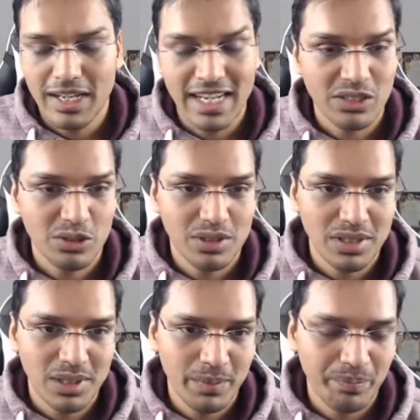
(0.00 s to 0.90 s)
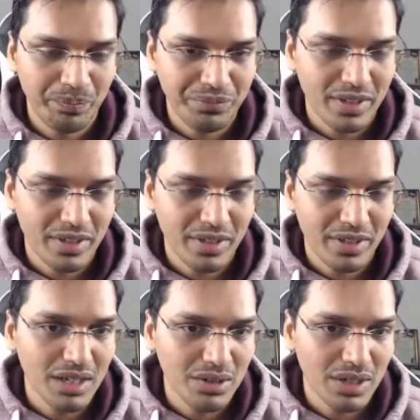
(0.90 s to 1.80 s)
Actually,
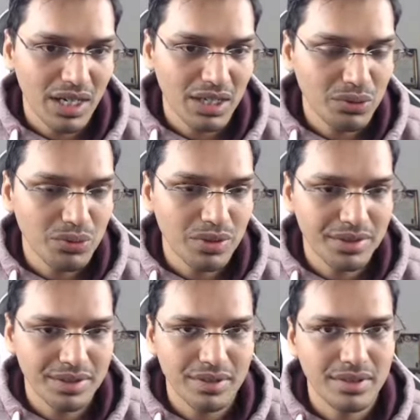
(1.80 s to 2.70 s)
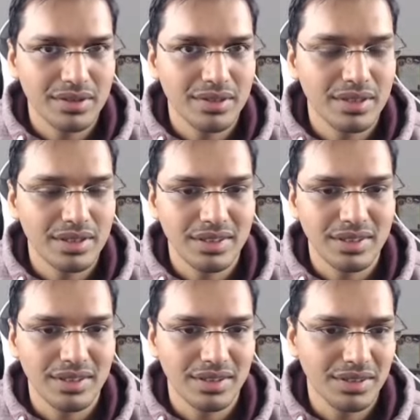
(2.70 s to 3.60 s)
I too considered
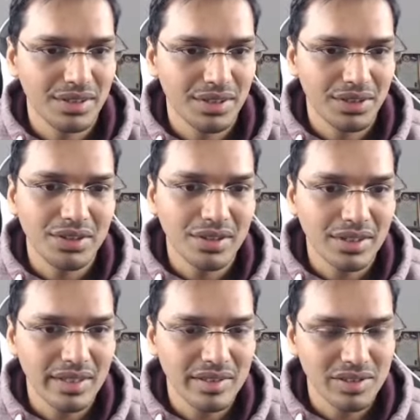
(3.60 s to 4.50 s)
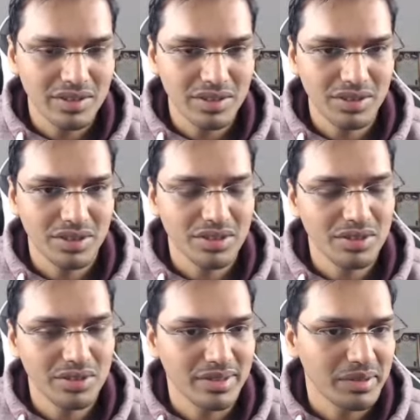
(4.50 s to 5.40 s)
that king c6
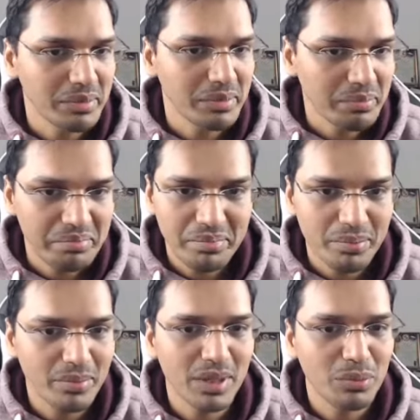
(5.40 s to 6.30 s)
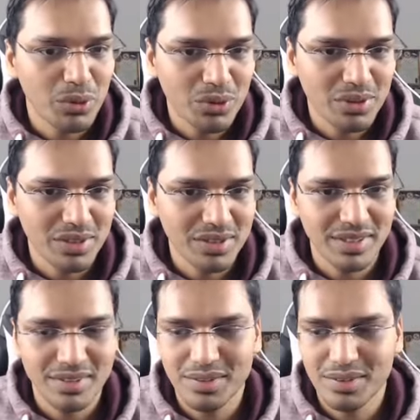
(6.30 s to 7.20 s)
is more or less
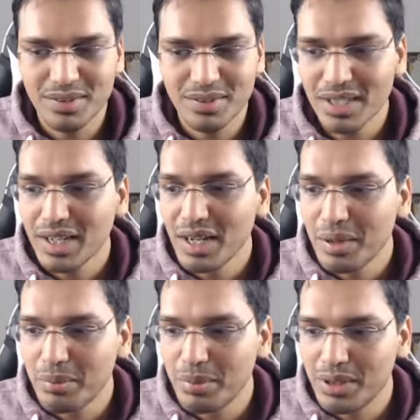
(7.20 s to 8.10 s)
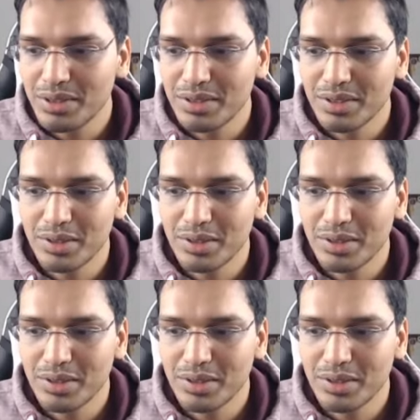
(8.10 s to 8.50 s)
necessary, but